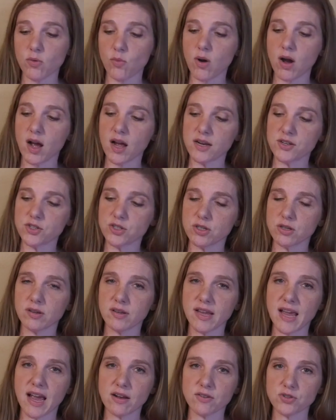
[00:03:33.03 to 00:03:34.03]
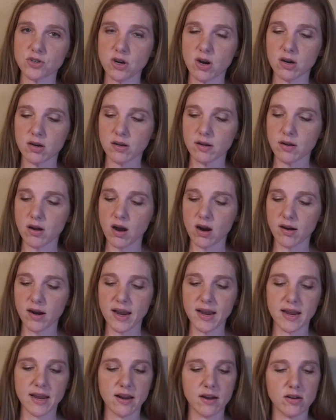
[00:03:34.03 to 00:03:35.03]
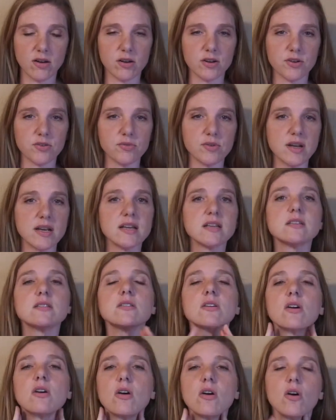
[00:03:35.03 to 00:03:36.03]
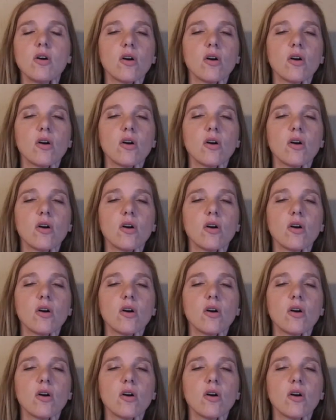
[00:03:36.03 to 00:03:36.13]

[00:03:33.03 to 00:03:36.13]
a watch and count your heart rate here on your wrist